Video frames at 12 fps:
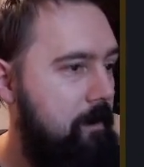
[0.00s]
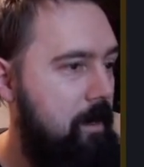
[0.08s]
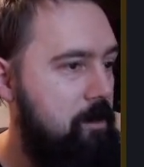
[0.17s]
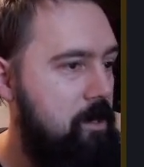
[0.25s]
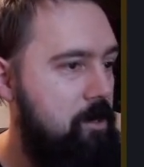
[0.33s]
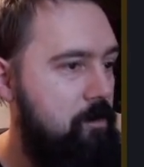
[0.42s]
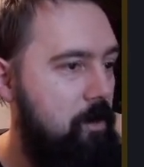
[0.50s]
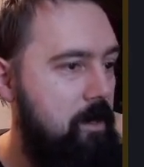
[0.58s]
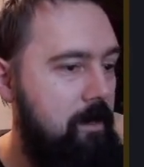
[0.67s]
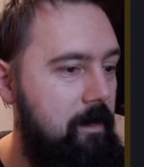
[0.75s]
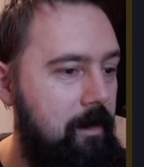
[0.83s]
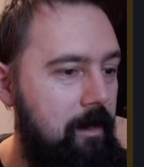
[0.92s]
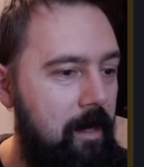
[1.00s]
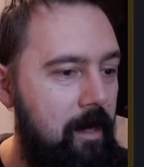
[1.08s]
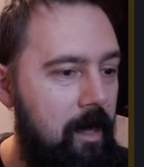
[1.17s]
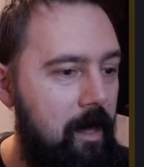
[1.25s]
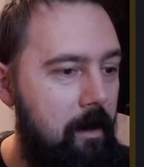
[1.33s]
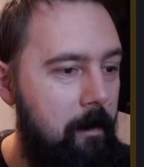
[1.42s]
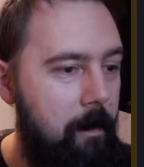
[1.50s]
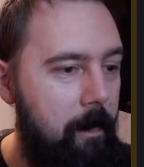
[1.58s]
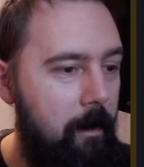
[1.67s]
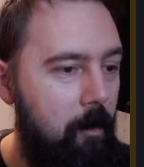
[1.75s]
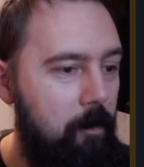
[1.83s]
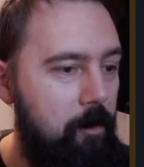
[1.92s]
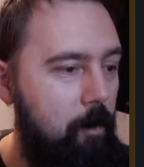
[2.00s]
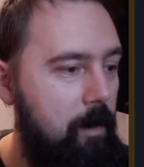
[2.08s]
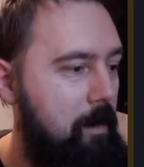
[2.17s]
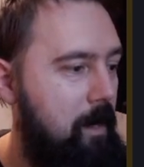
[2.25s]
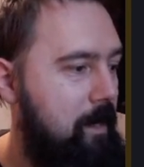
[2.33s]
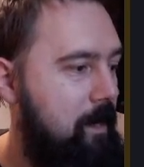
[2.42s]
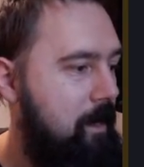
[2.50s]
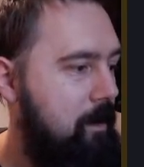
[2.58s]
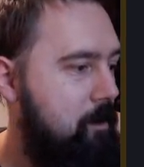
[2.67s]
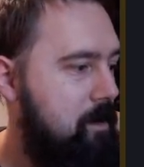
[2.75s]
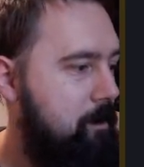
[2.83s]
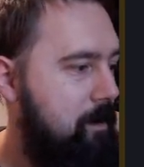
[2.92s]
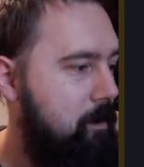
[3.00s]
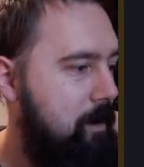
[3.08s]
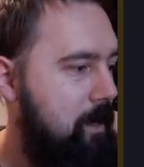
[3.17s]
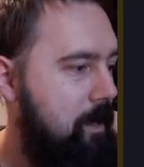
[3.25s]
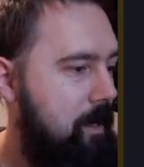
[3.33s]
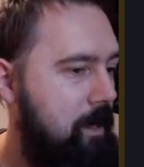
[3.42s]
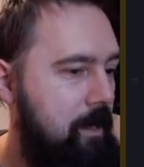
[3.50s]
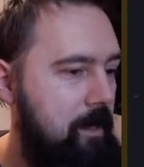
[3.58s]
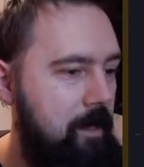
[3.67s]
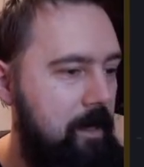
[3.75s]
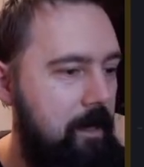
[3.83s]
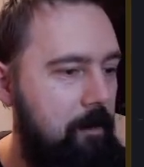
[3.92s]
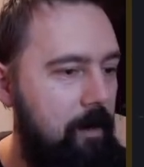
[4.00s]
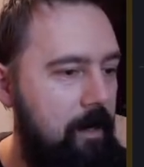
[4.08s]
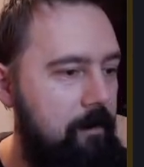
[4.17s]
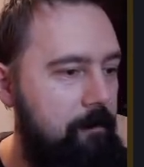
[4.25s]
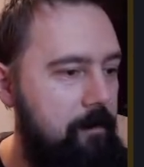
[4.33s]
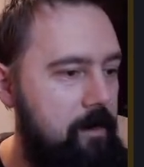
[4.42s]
I just draw it on the whim, like it was between here and here, right?